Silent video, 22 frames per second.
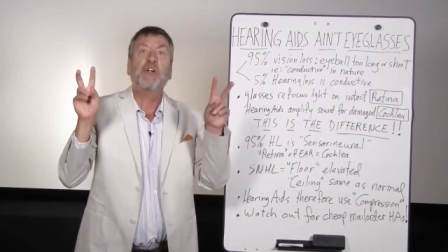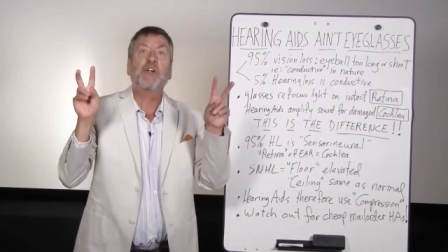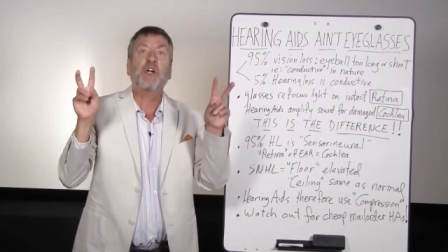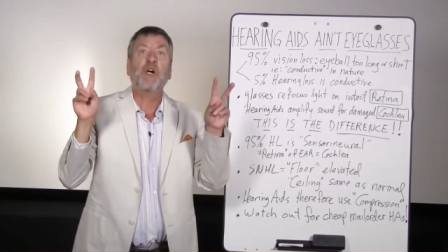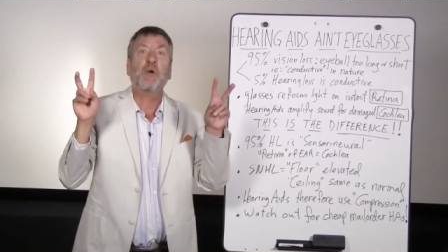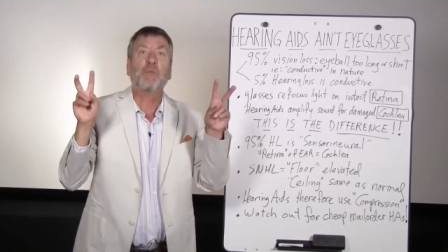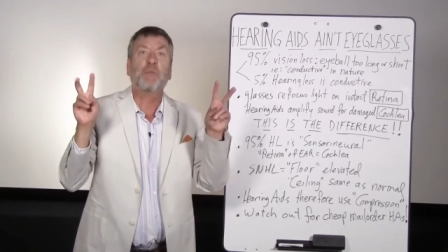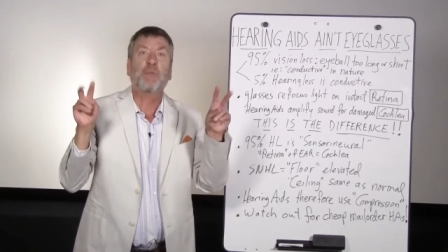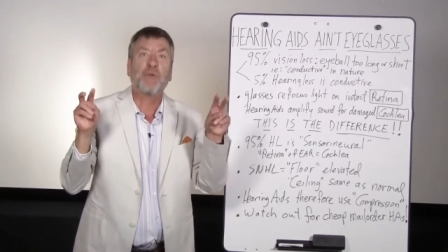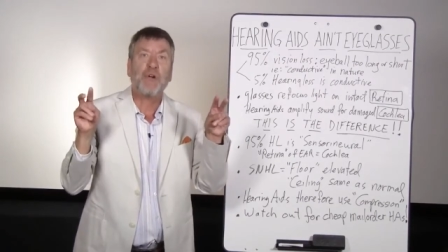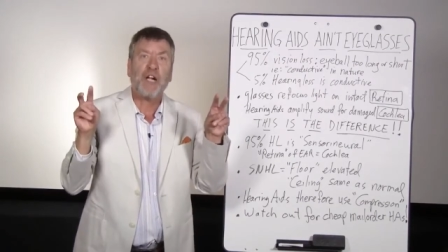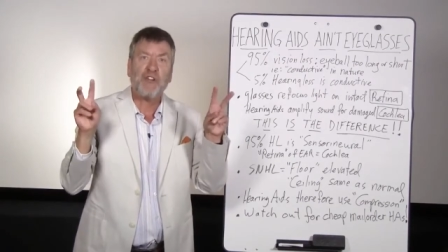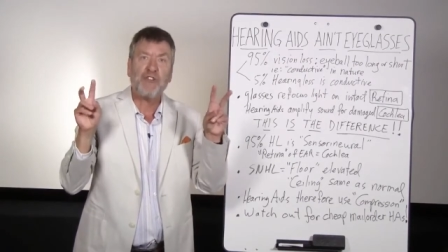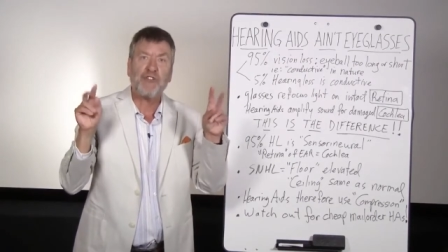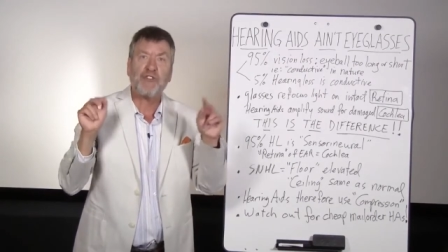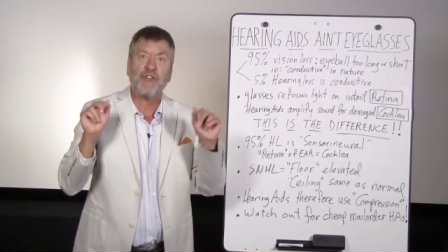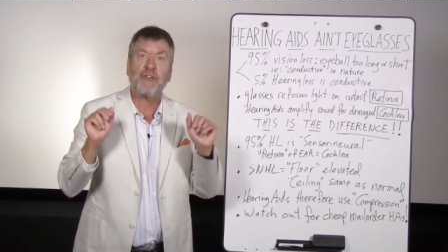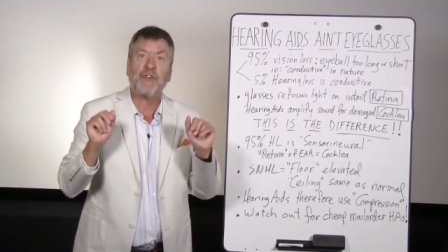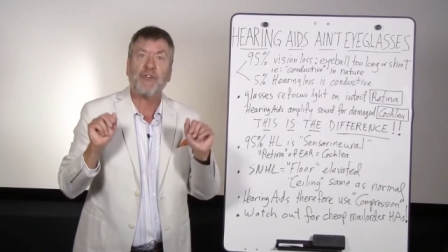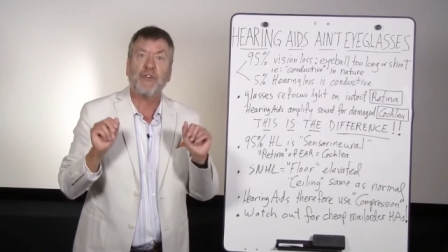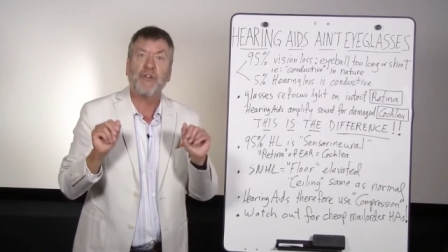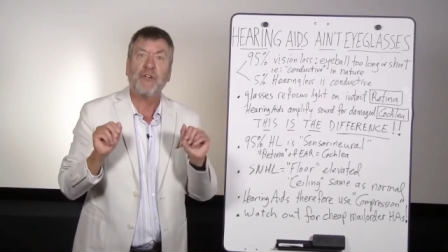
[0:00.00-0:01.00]

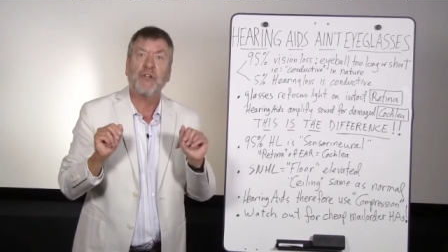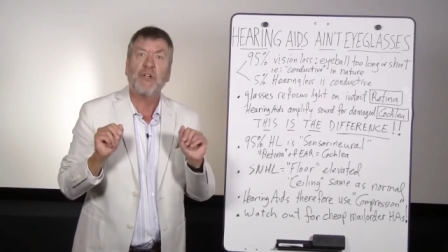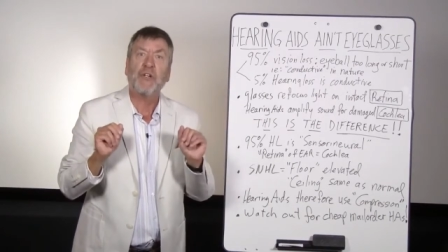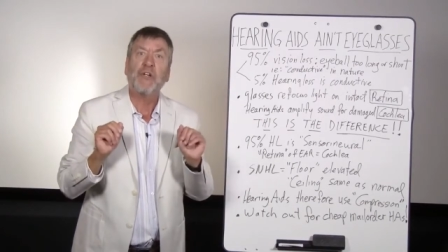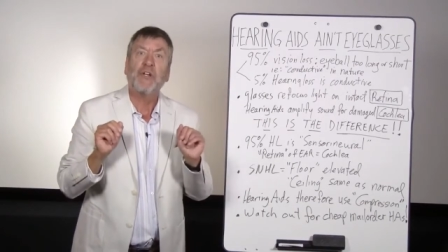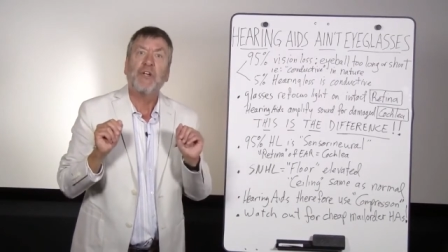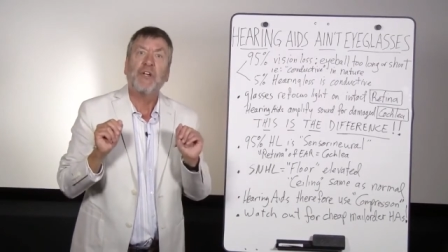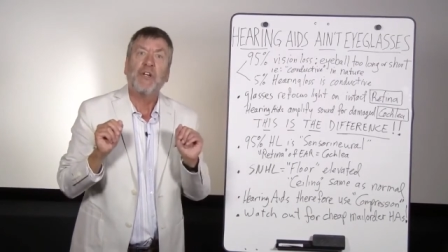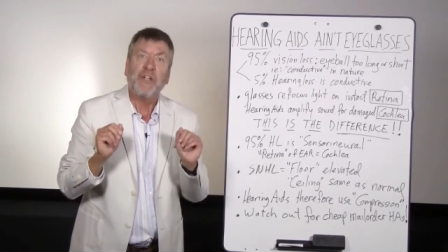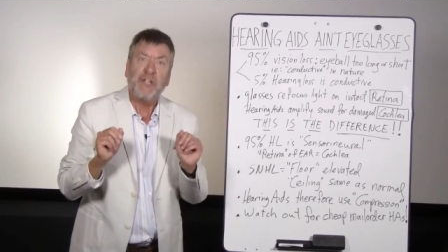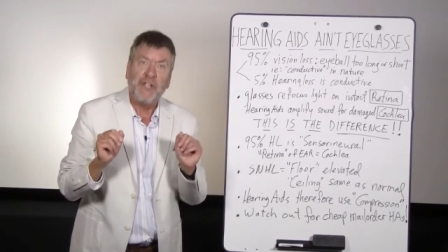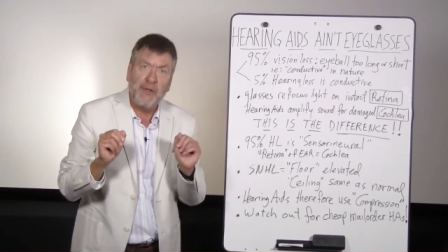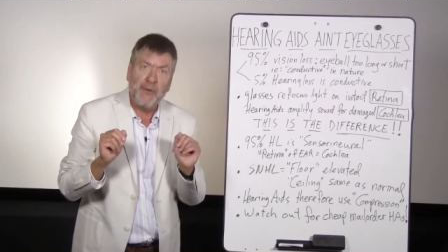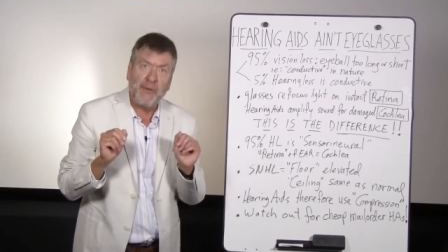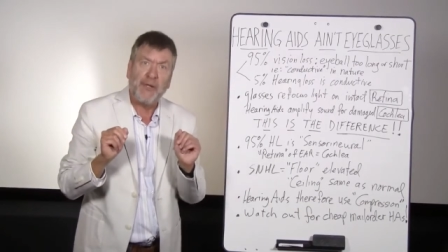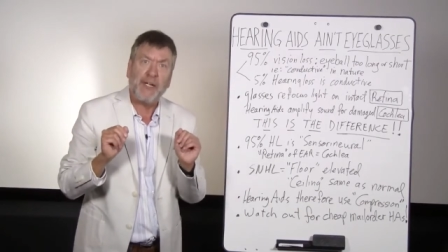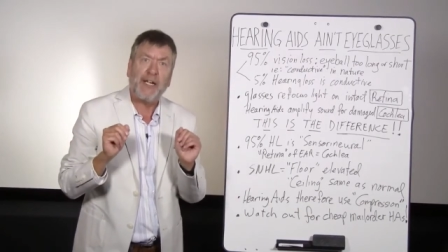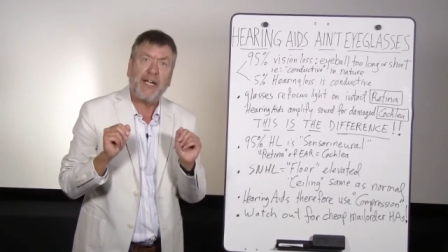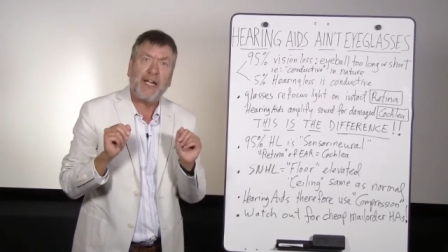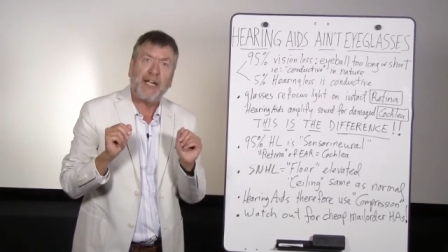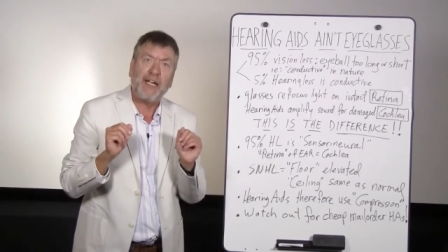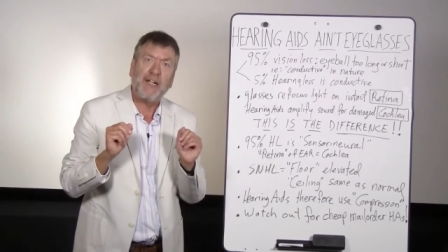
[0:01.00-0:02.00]
compression.
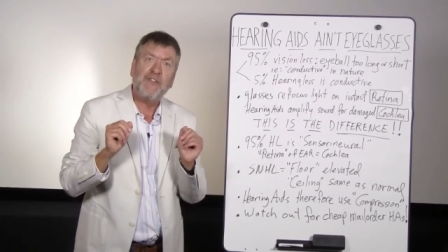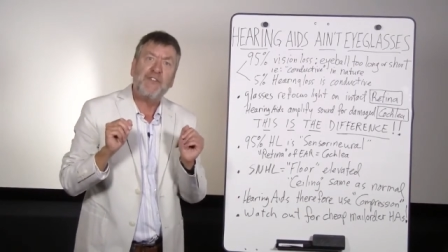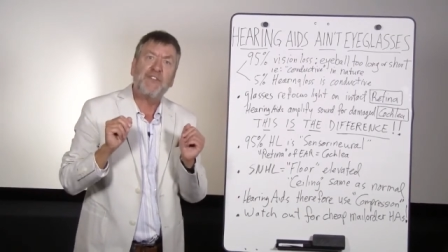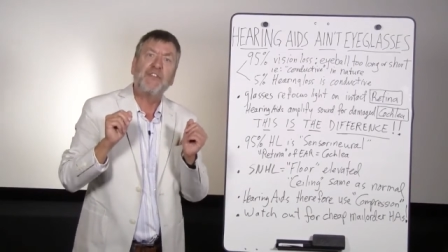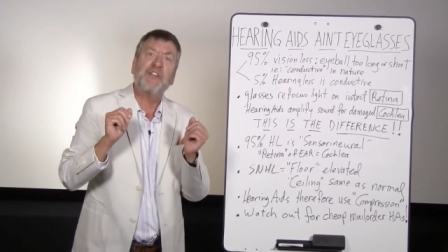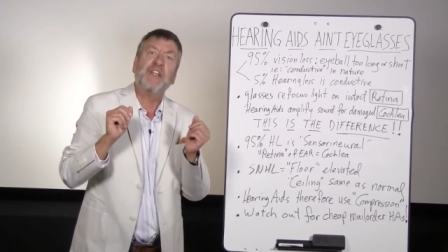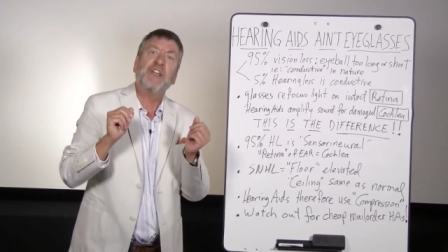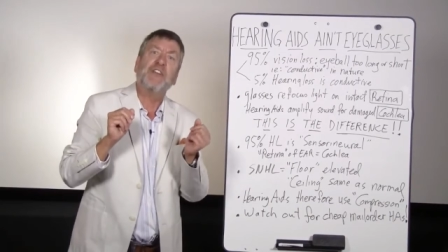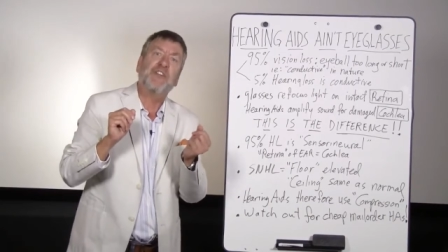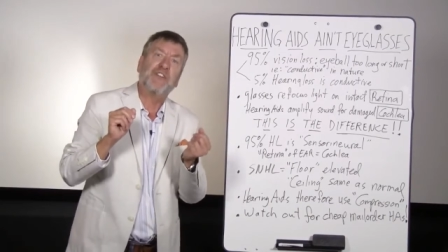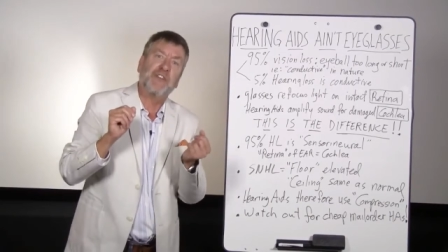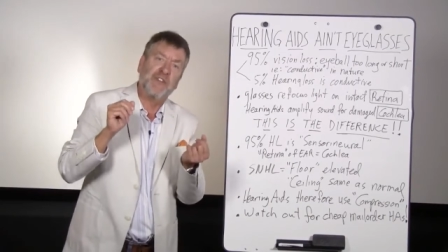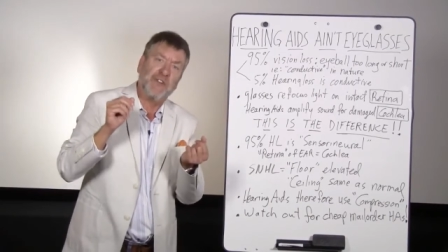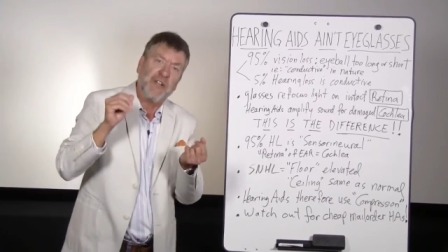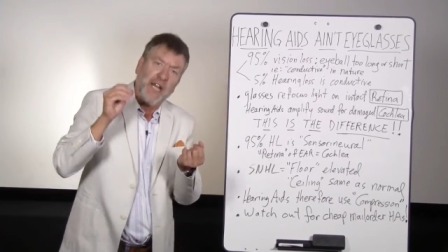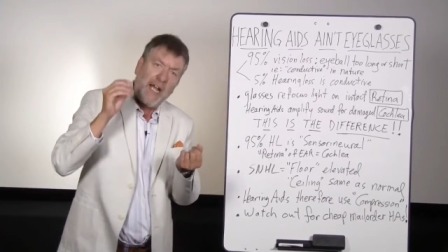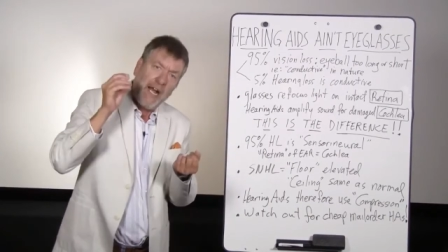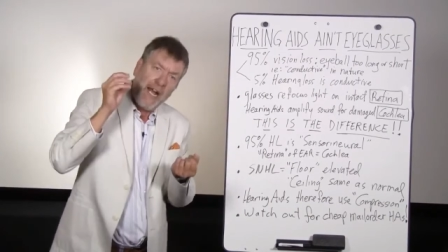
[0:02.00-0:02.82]
Hearing aids need to